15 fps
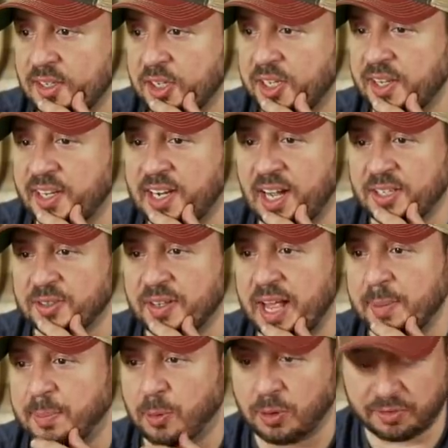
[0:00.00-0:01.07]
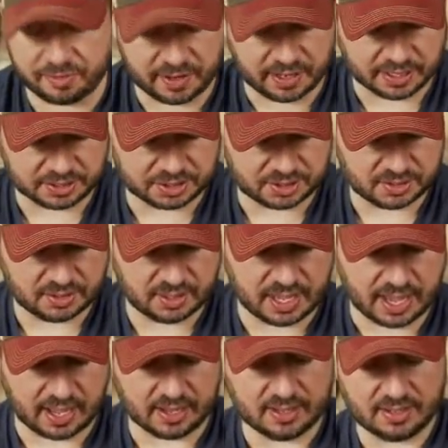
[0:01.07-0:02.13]
Look at the color on that port finish.
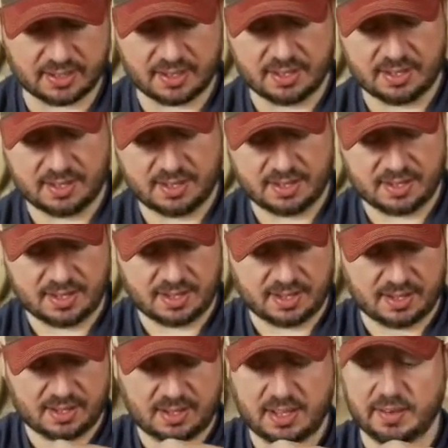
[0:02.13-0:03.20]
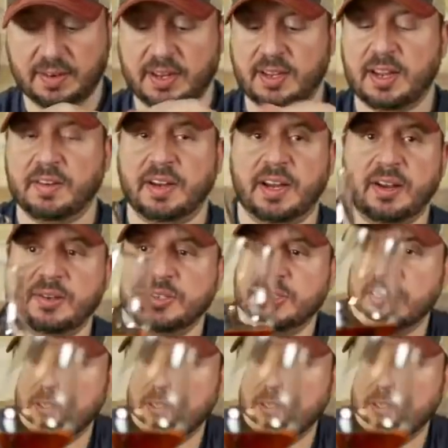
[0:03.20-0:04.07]
Yeah. Here, here he goes.